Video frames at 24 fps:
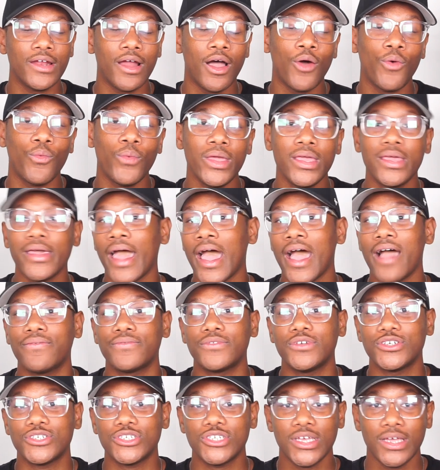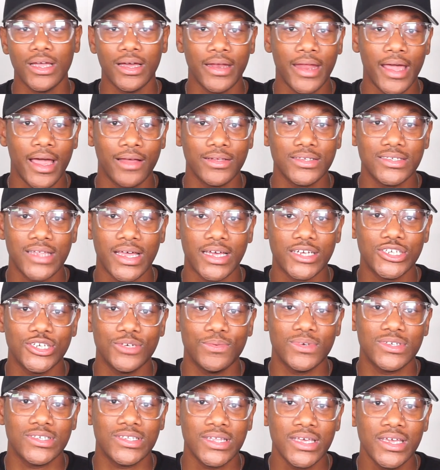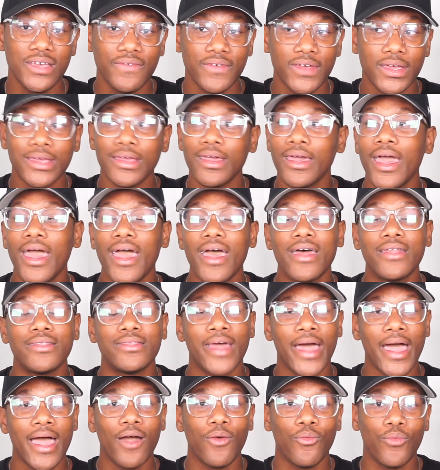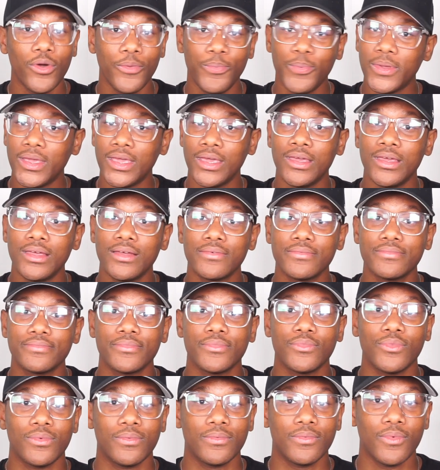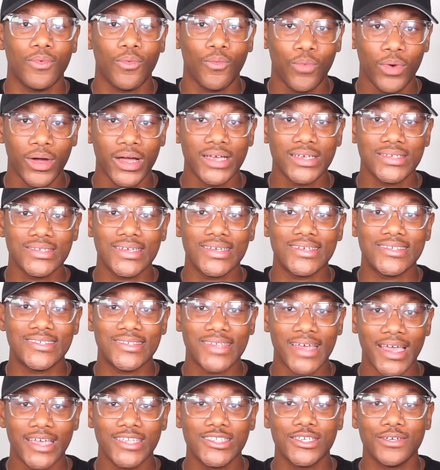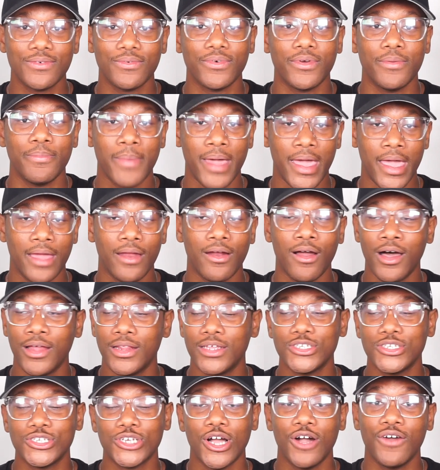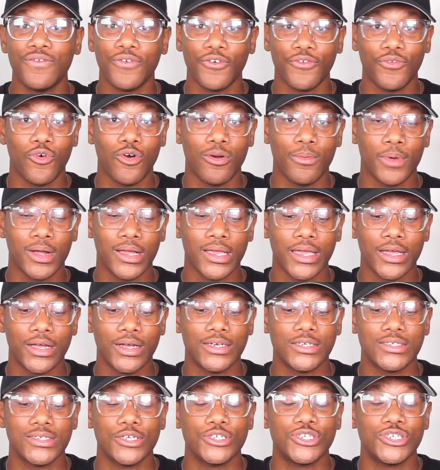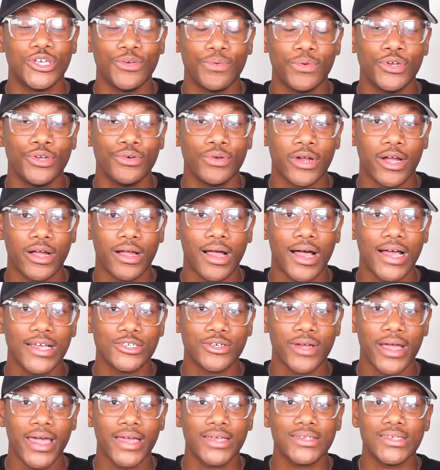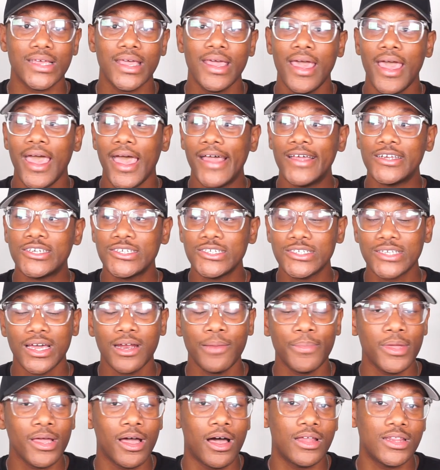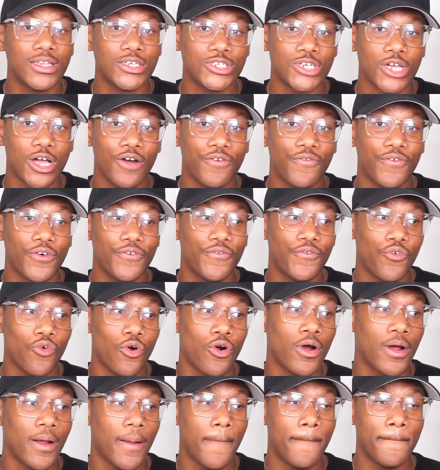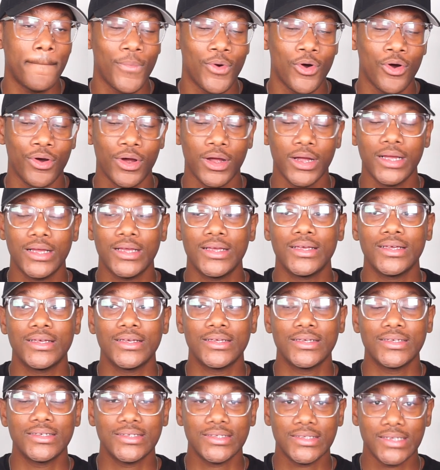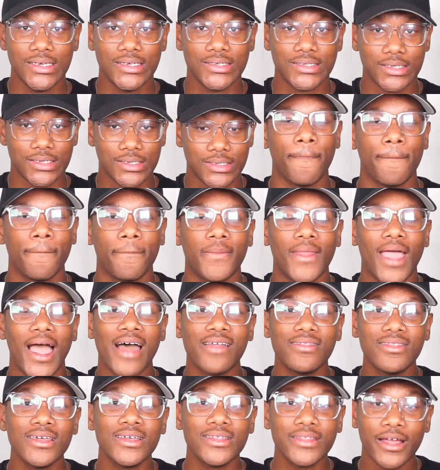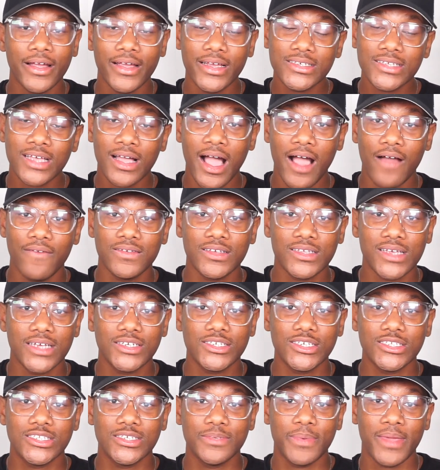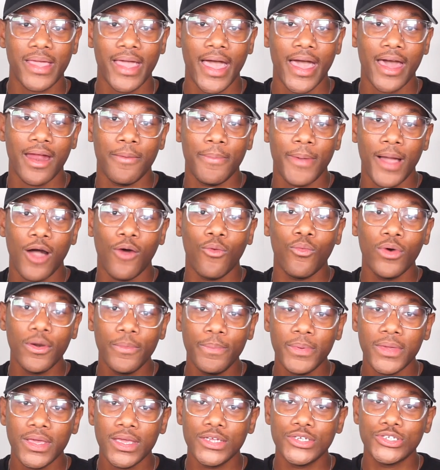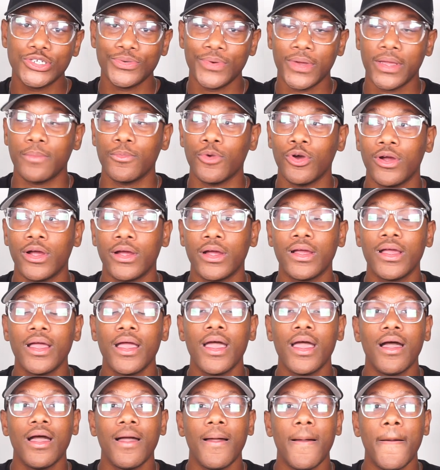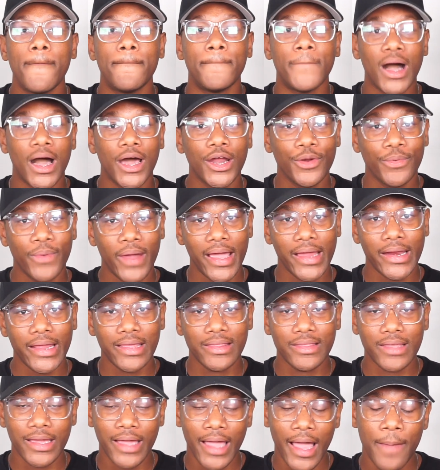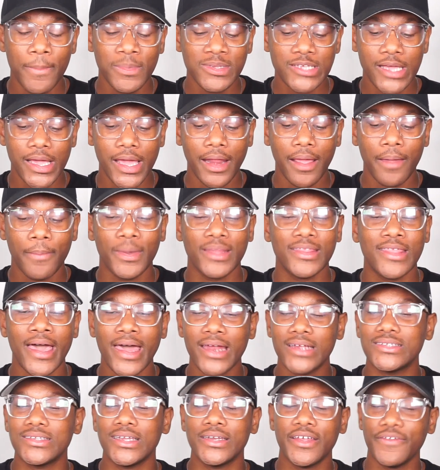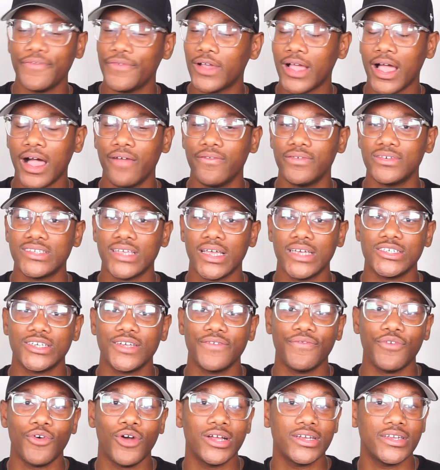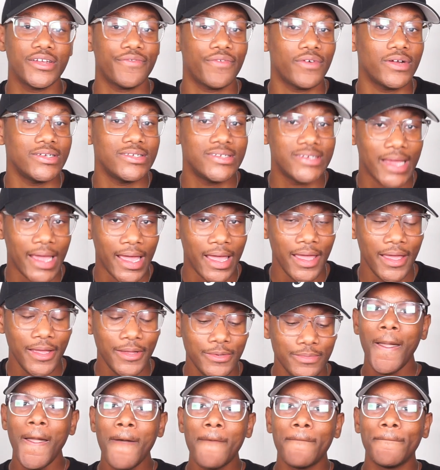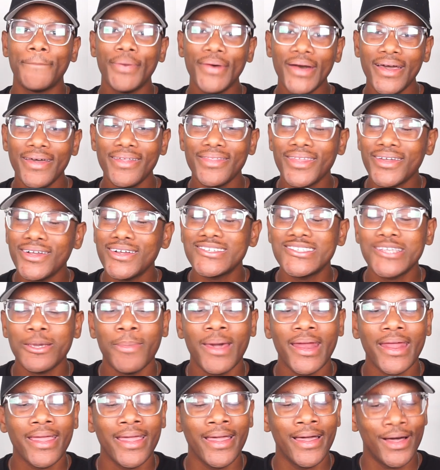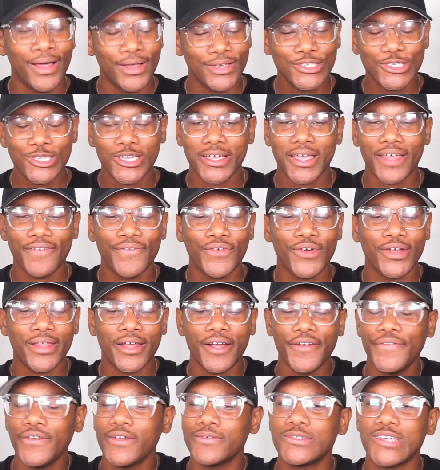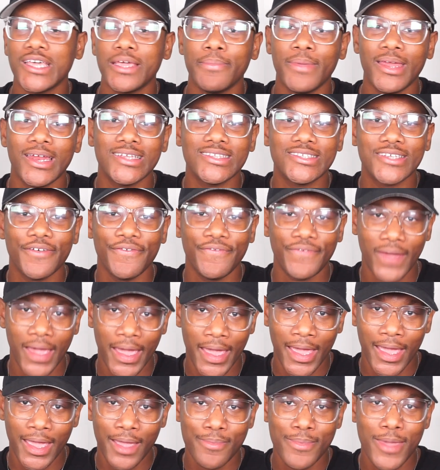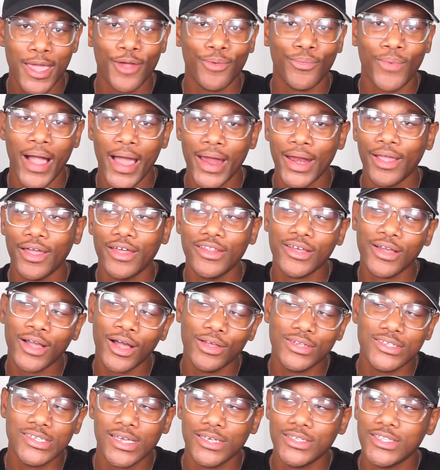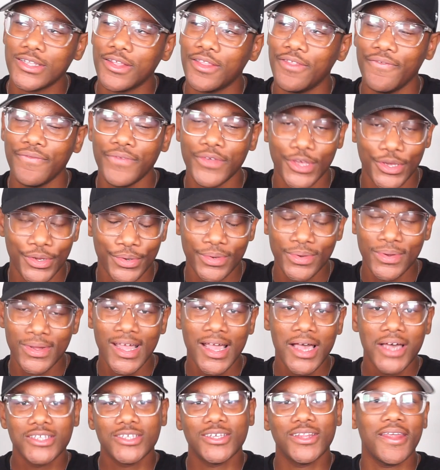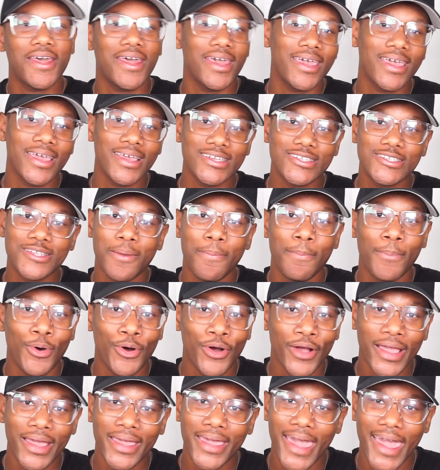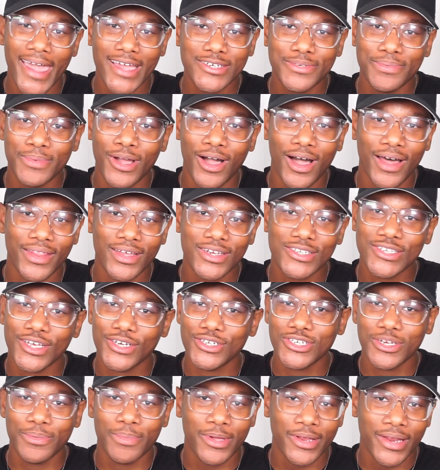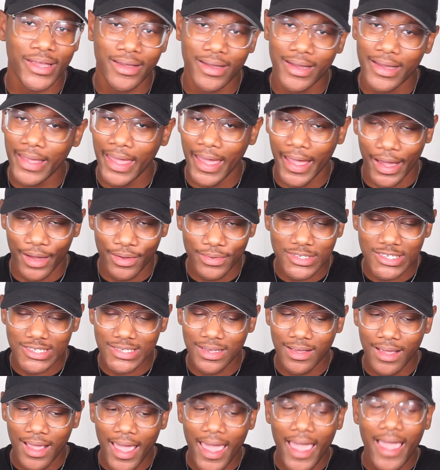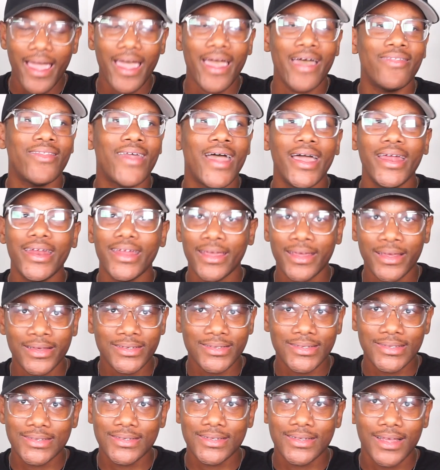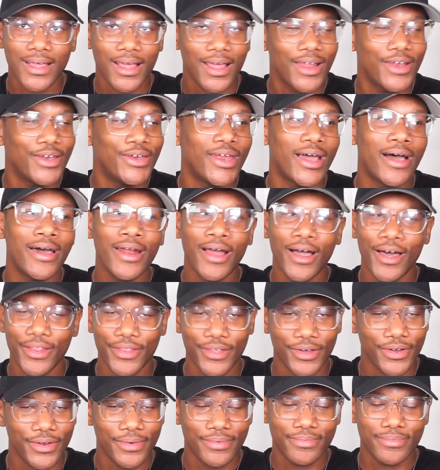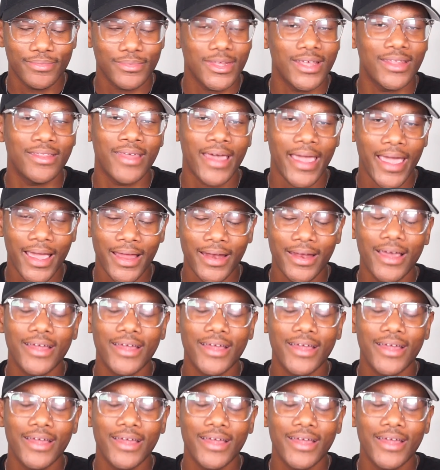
a week after she announced that she was leaving that Whoopi was set to remain on the show for 4 more years. She renewed her contract and she's gonna be on the show for 4 more seasons. I think there is a conversation to be had about Whoopi doing more moderating than commentating, but that is a different conversation for a different day. But there's somebody else looking for their 15 minutes of fame and riding on the coattails of The View so they can get some more engagement on their social media accounts, and that is none other than